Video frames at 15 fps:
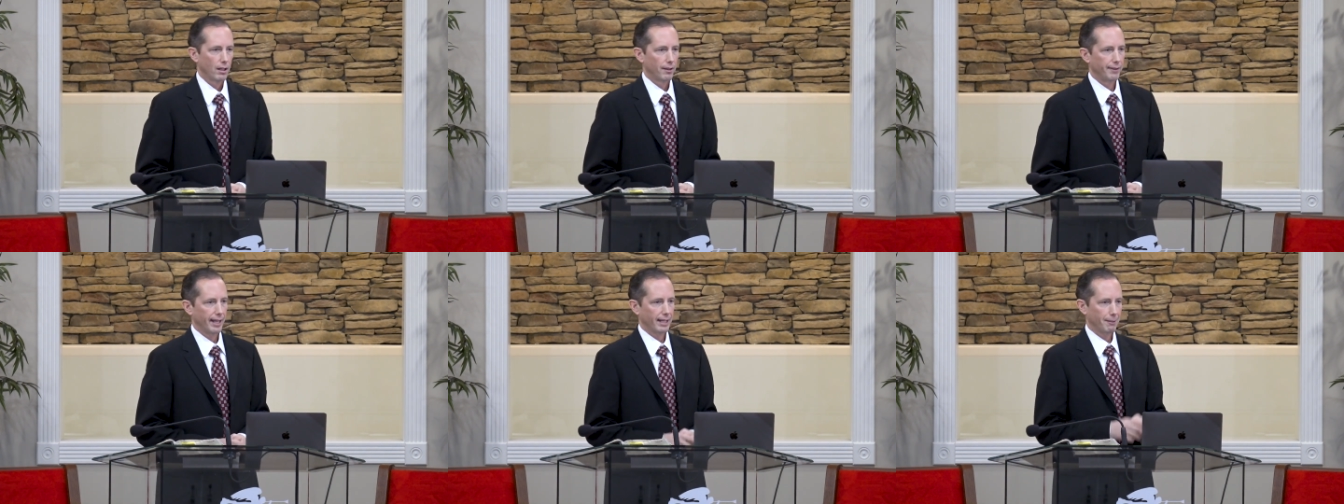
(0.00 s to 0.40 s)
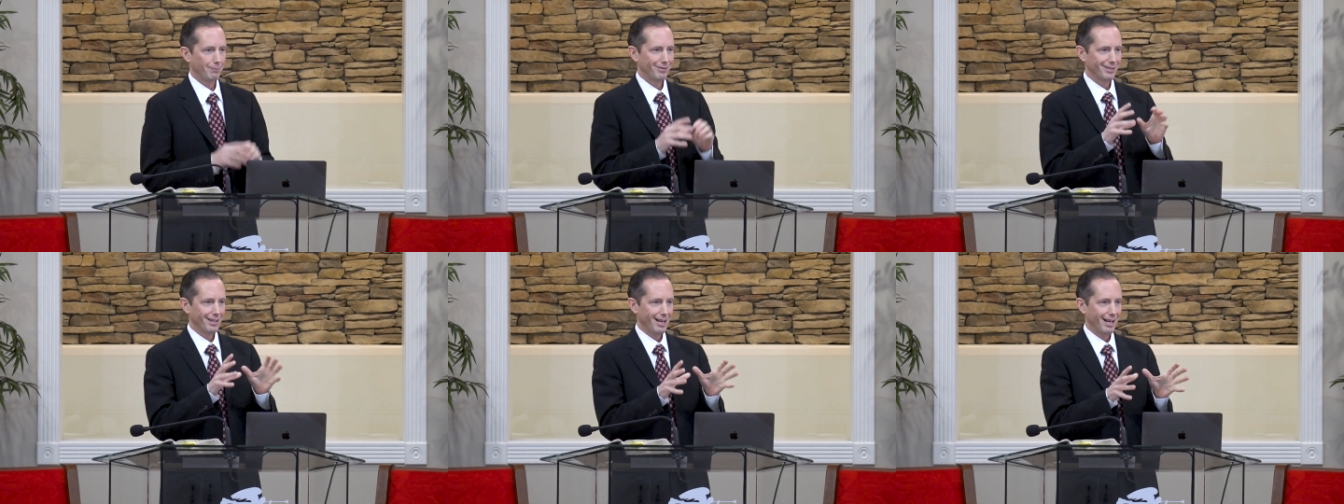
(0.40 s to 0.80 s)
that
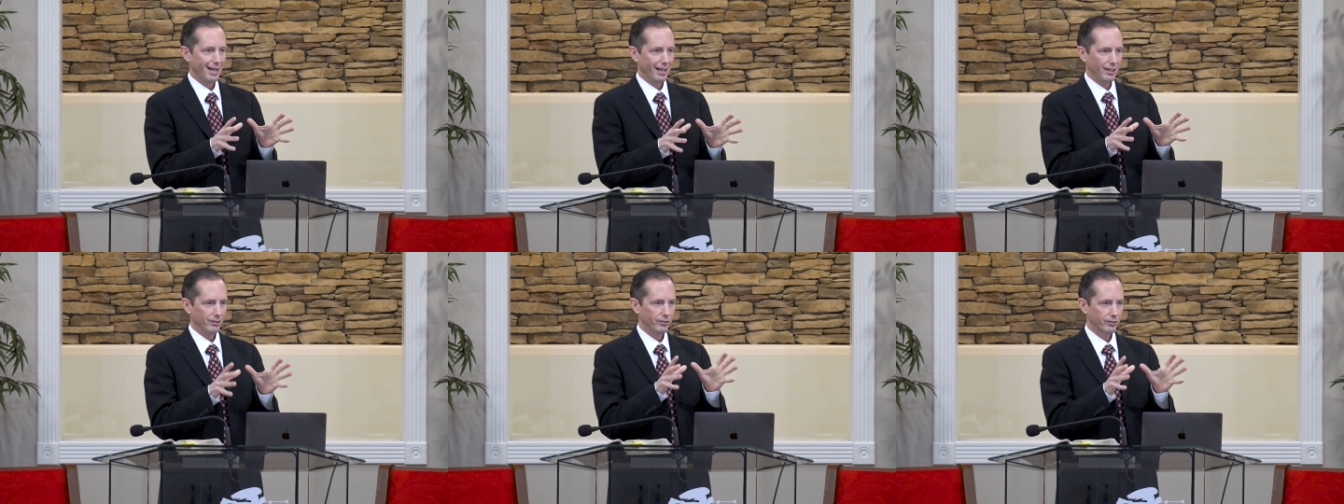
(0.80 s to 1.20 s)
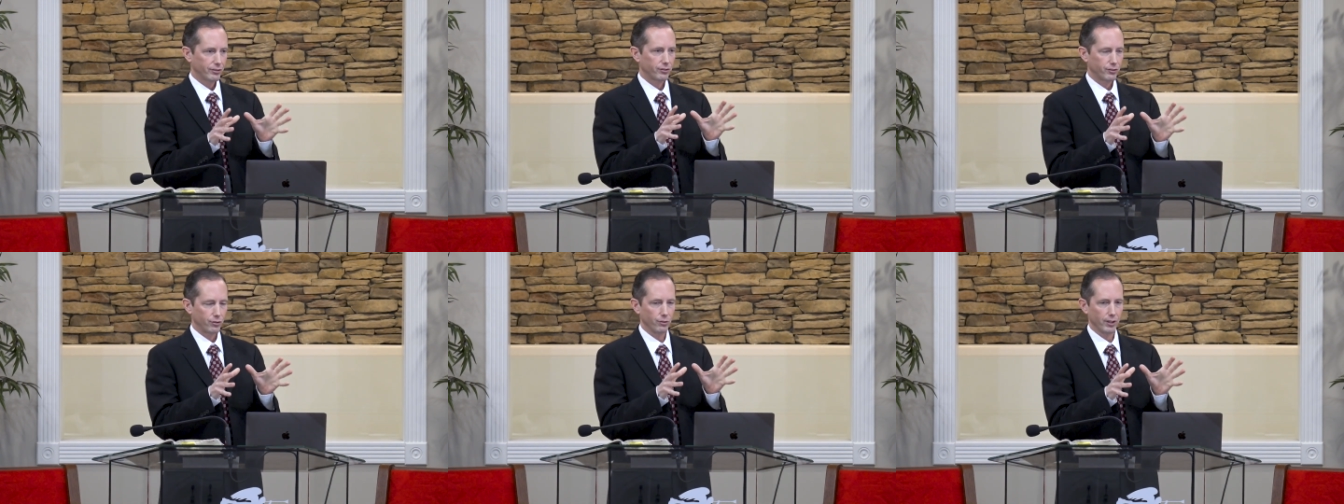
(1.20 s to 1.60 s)

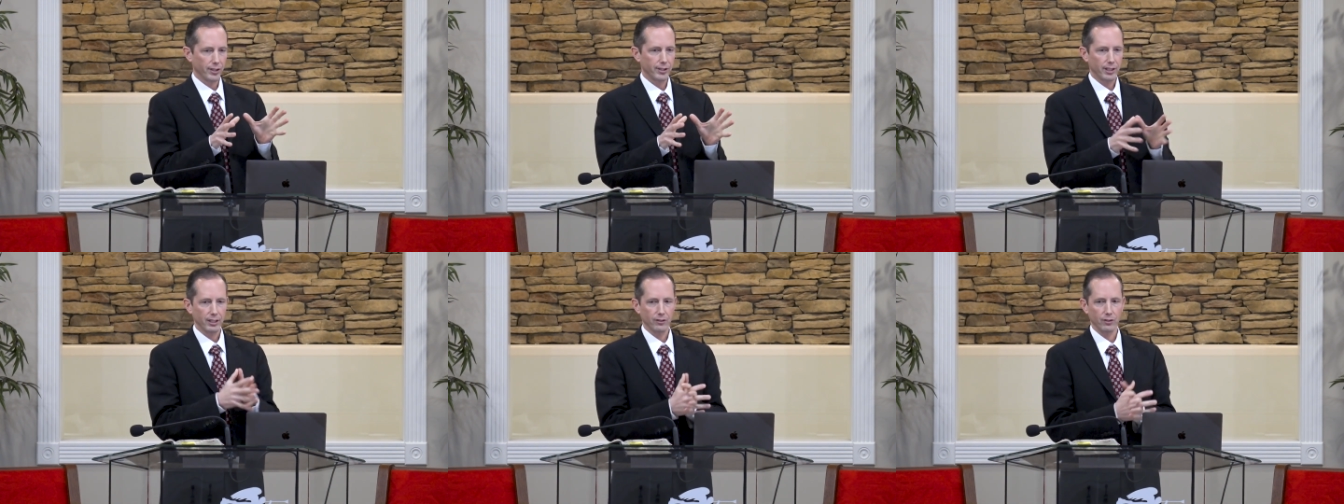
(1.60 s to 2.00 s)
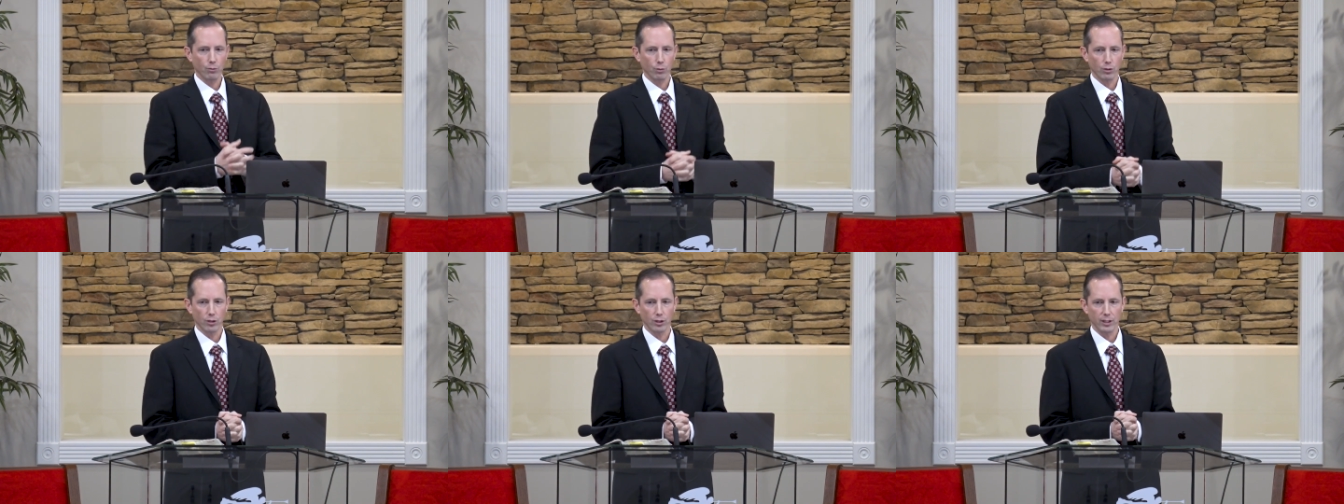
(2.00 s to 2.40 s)
applies to the things
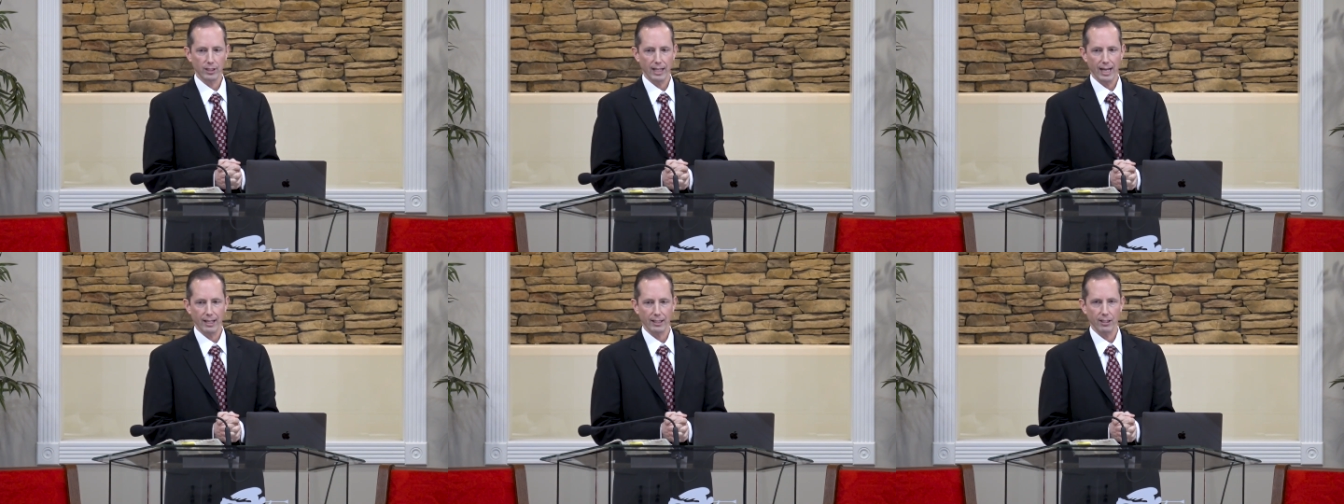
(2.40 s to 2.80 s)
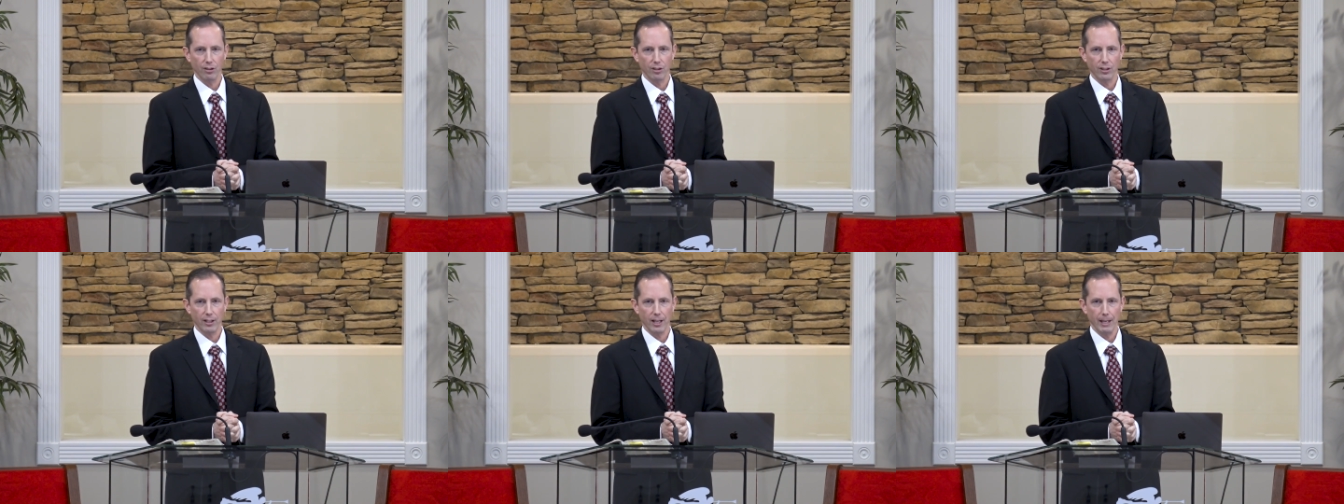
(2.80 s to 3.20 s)
that we're looking at
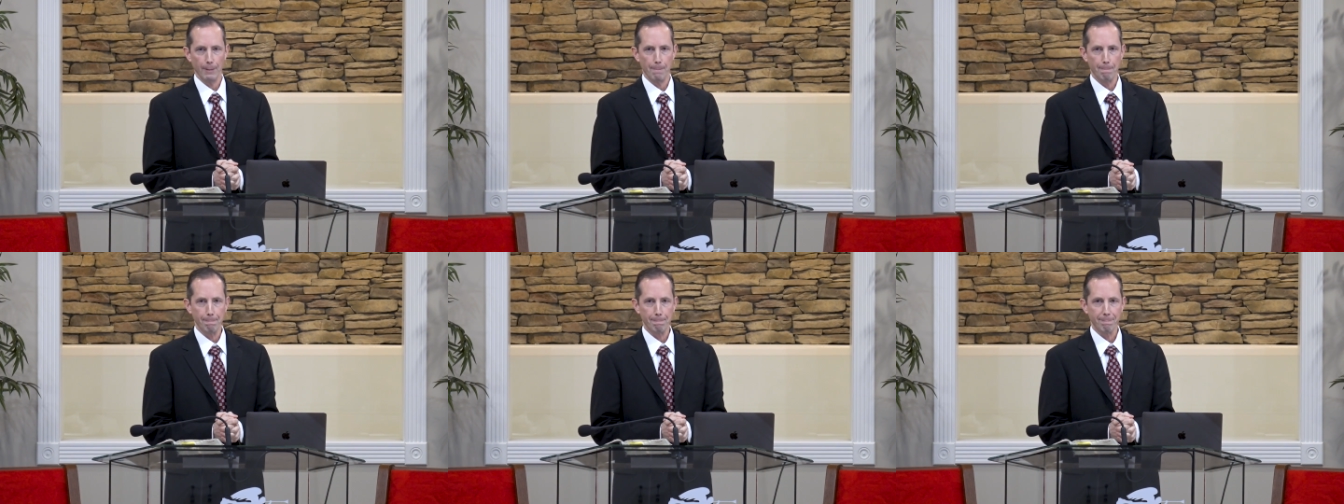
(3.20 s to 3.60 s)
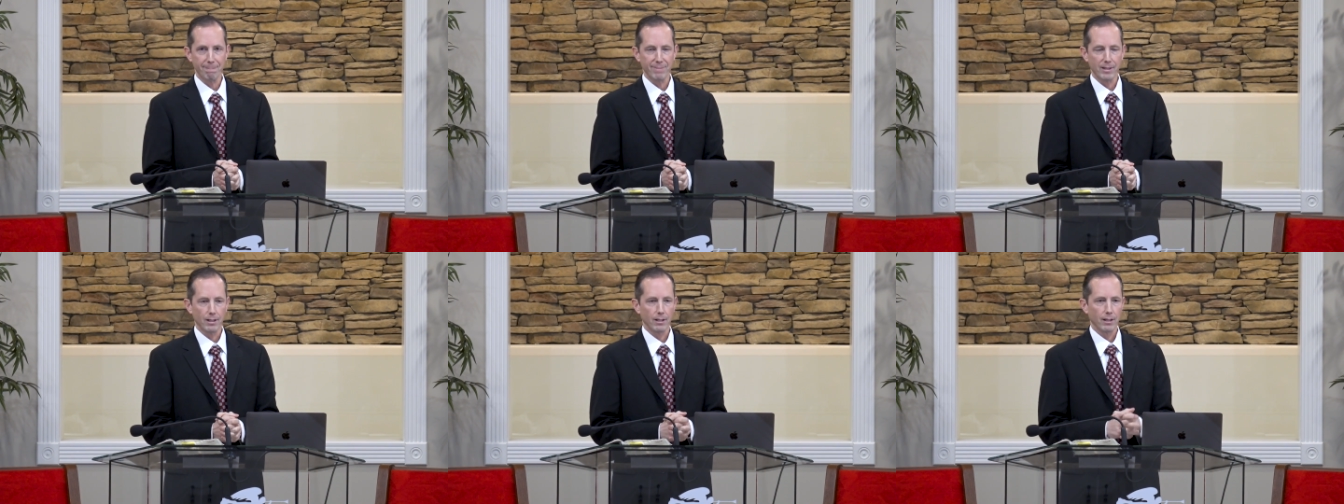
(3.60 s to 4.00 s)
here today.
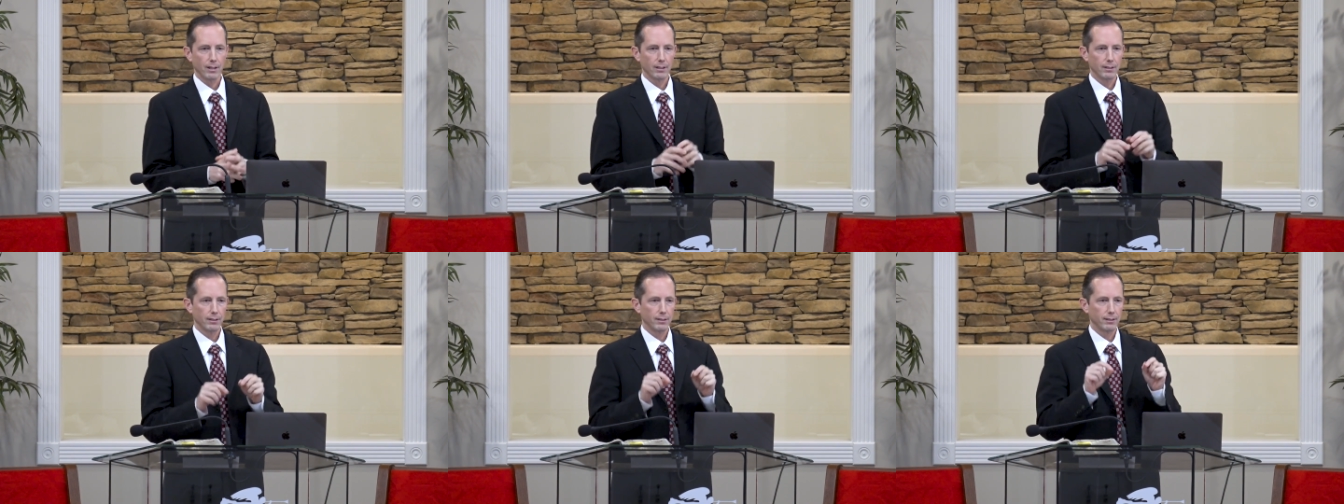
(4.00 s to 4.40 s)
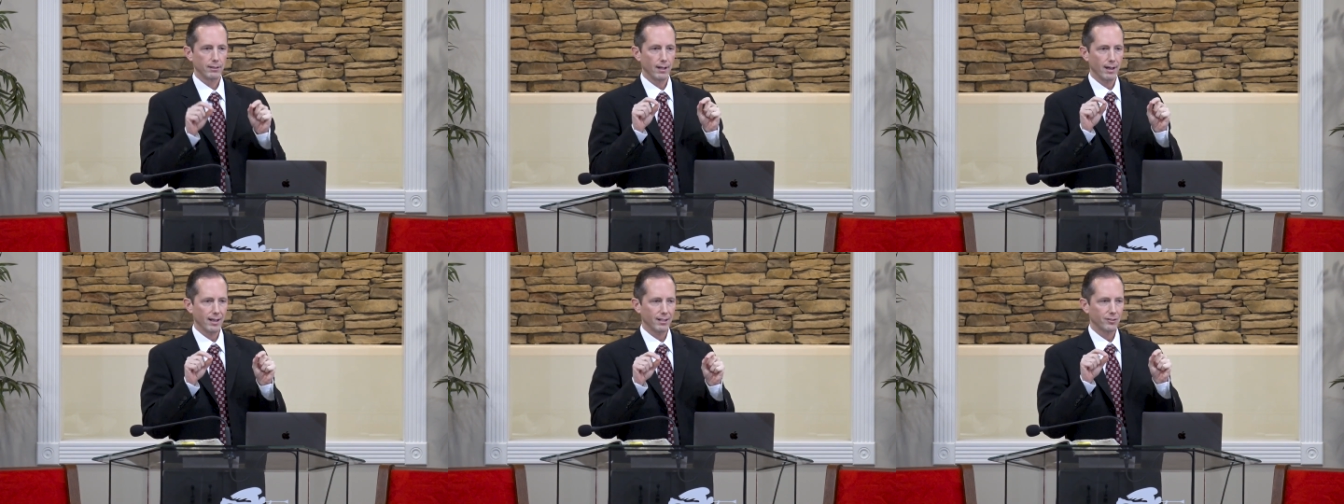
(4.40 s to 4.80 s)

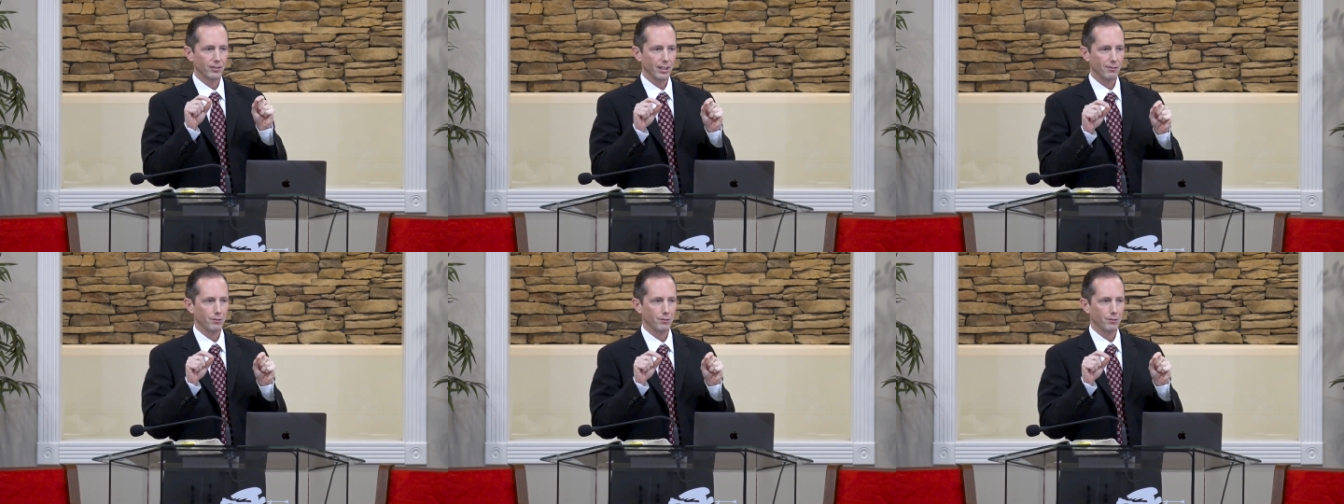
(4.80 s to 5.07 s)
God has